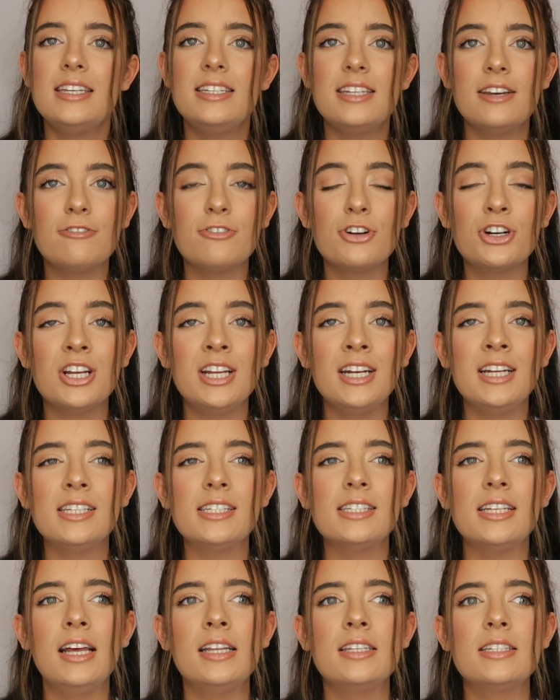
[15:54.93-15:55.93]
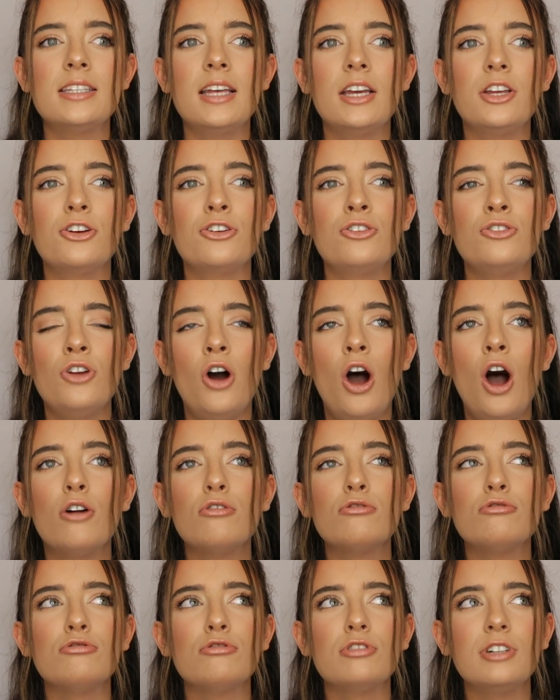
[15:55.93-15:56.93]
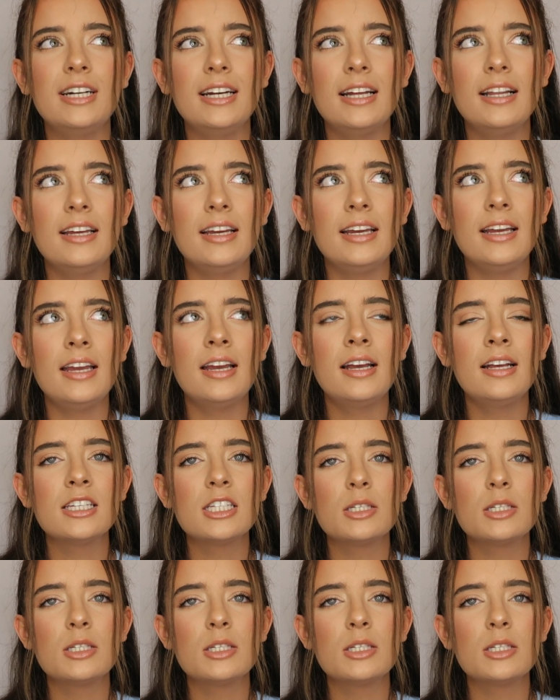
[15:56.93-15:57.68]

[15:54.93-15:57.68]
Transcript: different in a sense that you're not really